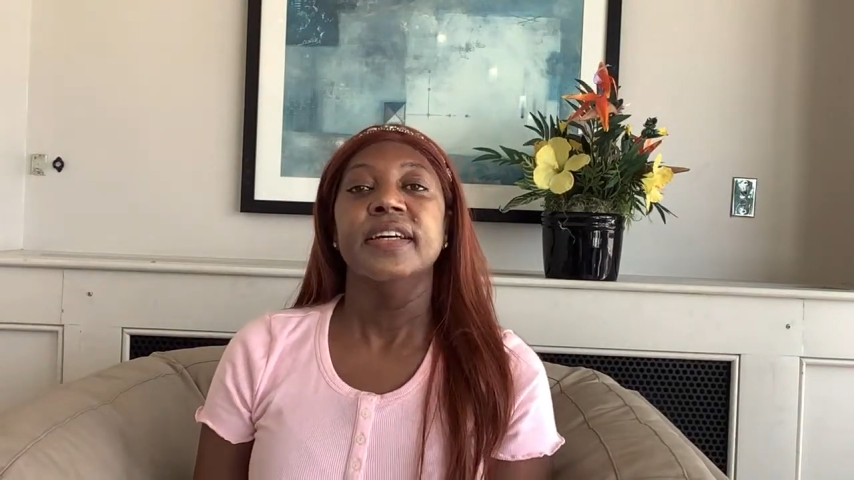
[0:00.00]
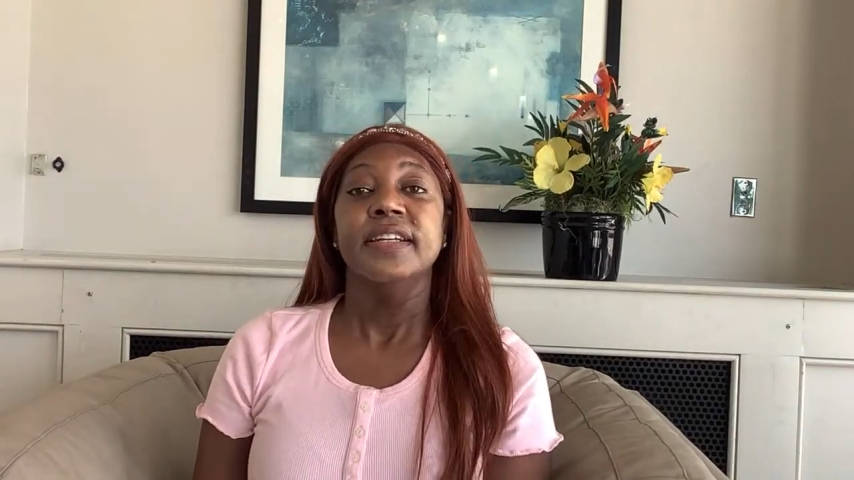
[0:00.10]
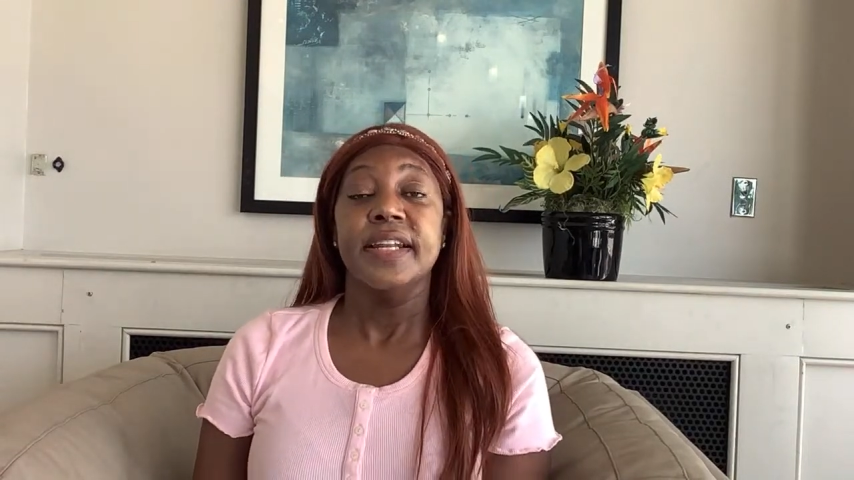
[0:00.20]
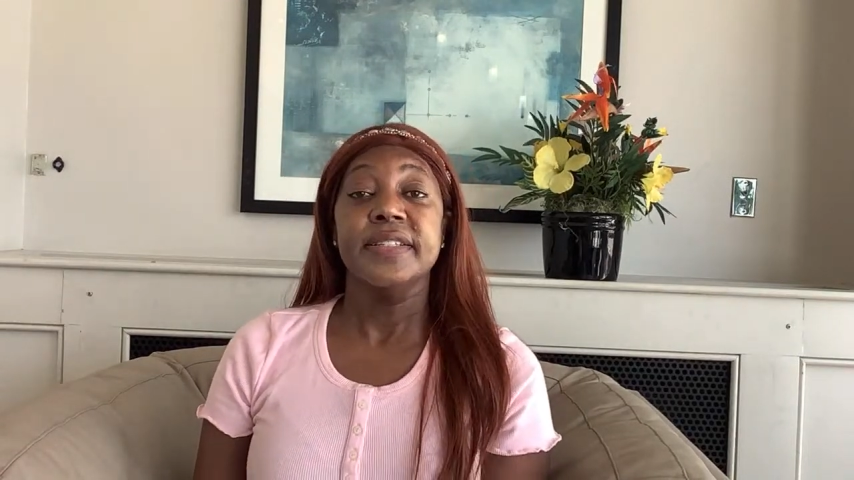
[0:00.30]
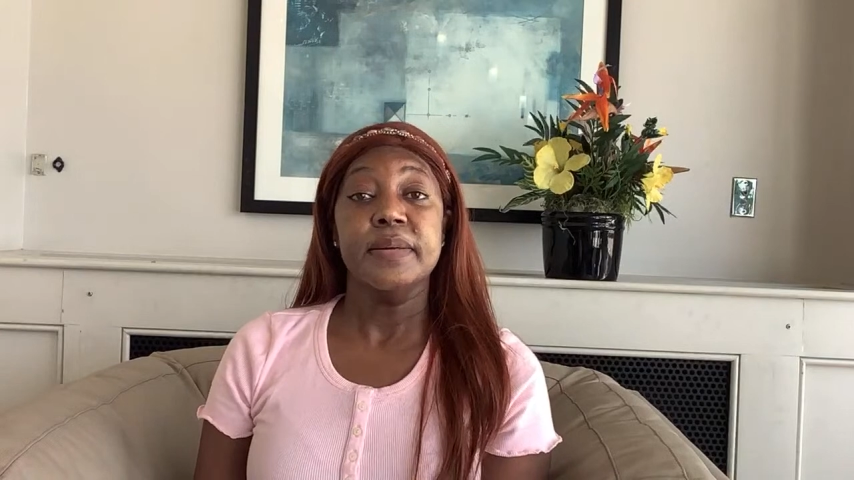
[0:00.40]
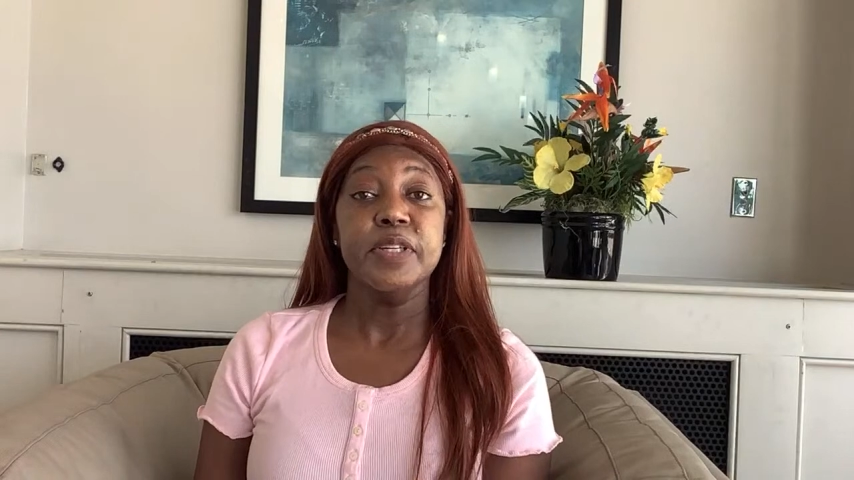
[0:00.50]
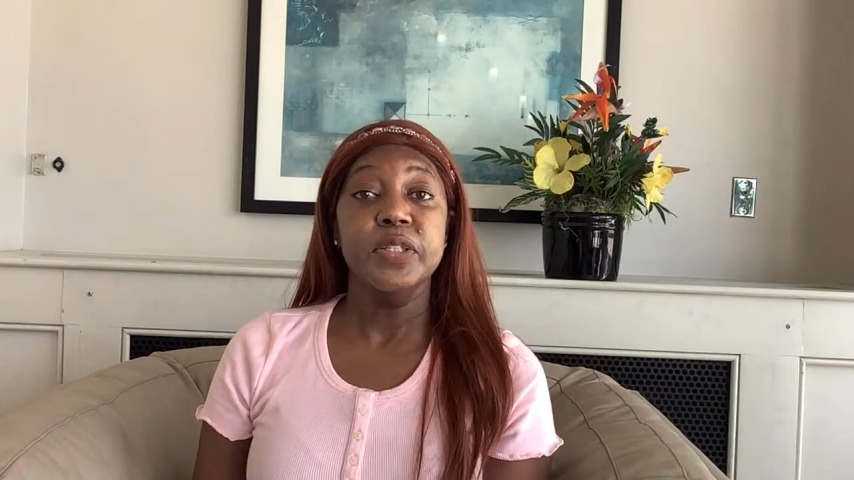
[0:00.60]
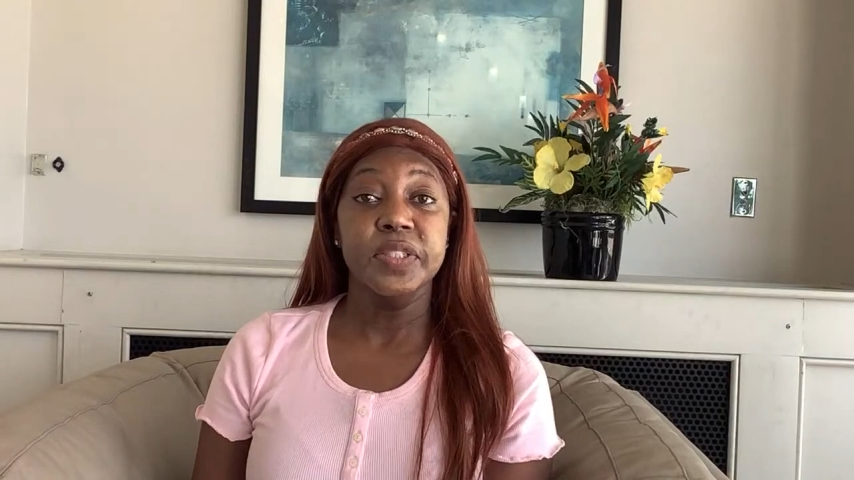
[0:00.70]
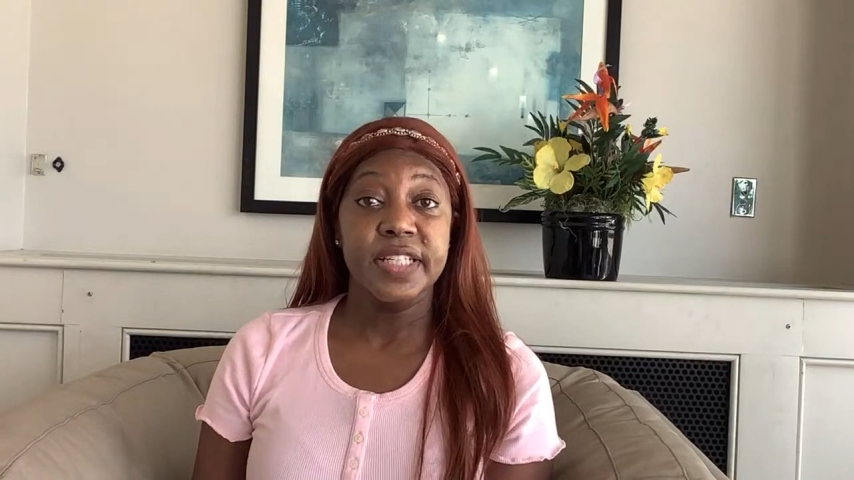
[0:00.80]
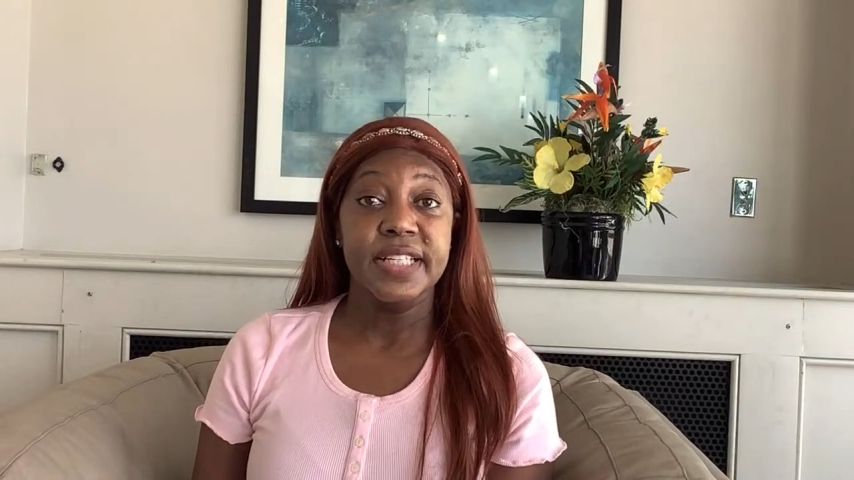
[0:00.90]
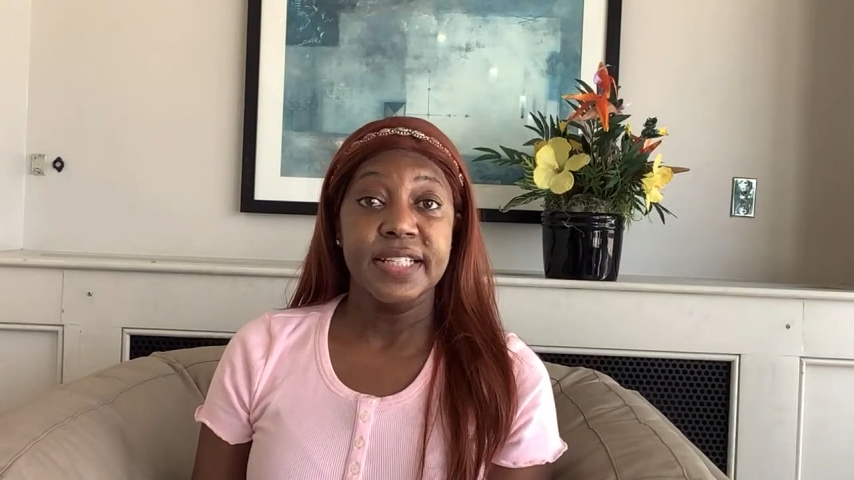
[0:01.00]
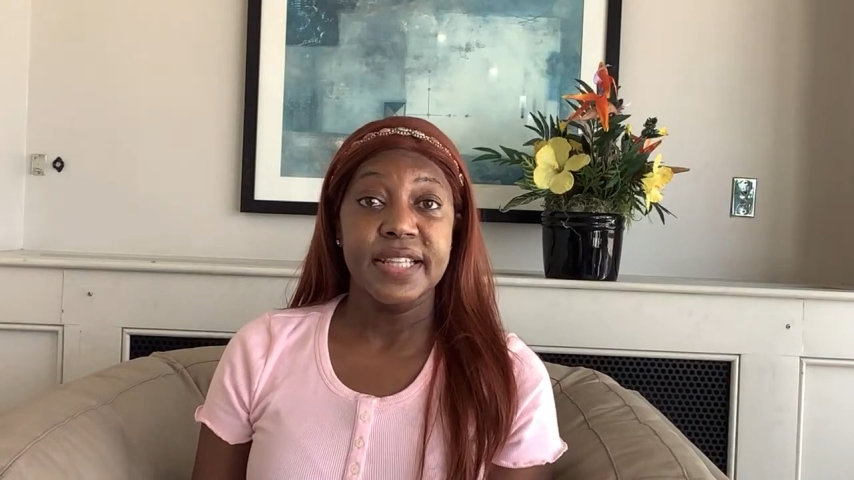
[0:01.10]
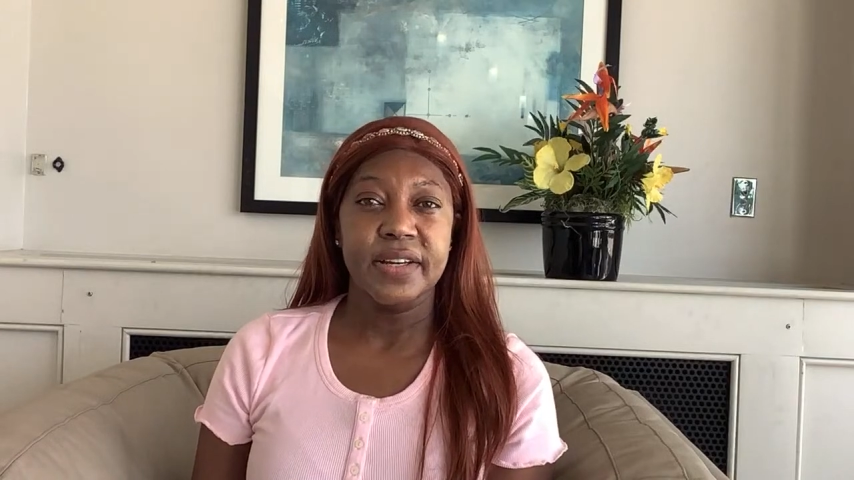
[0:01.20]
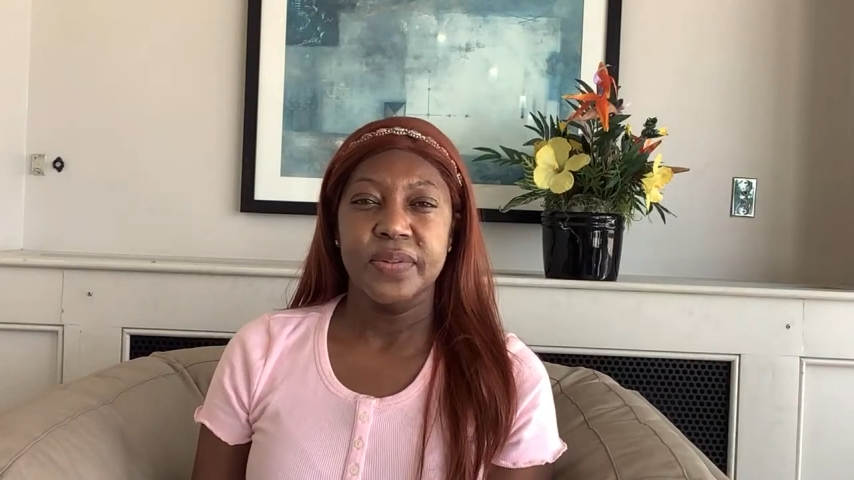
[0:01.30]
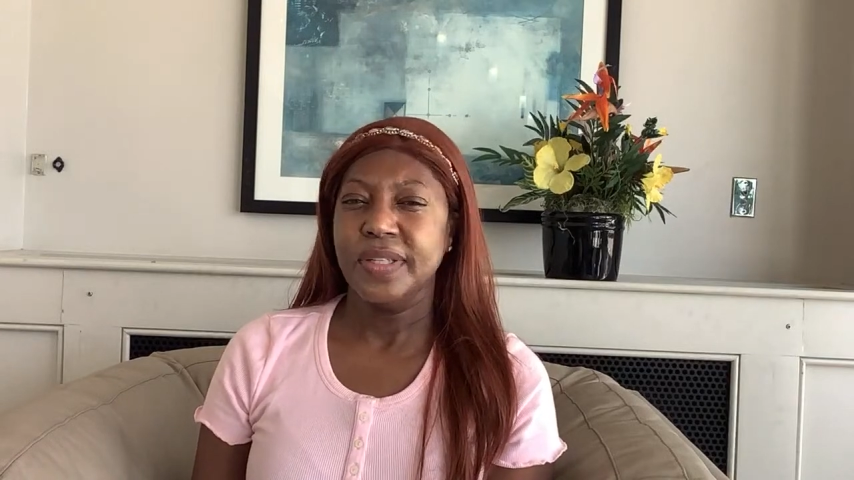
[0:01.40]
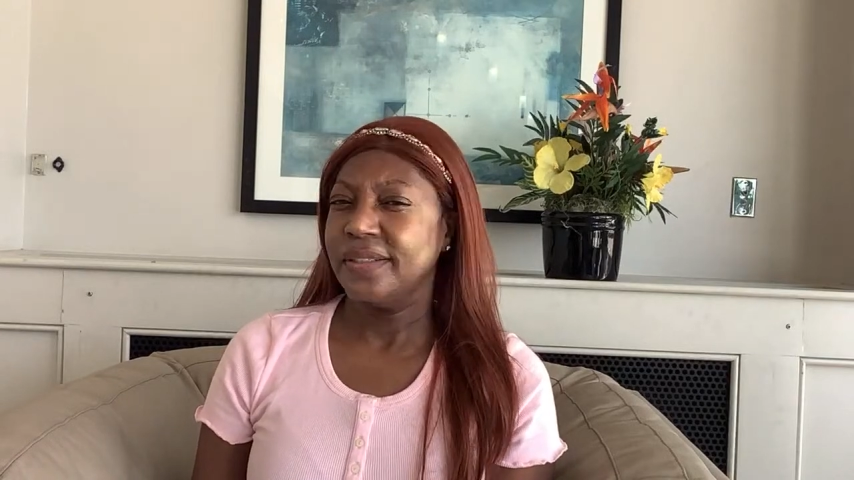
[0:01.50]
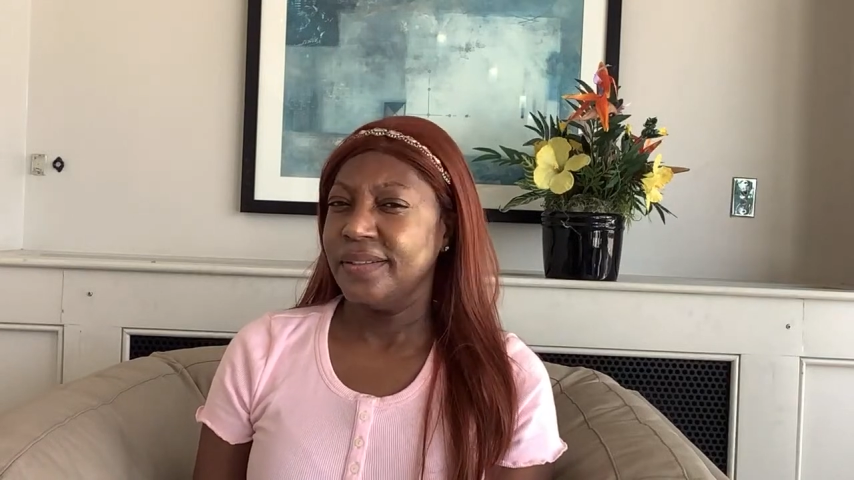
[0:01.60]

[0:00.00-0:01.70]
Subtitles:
Now, some of you looking at that going,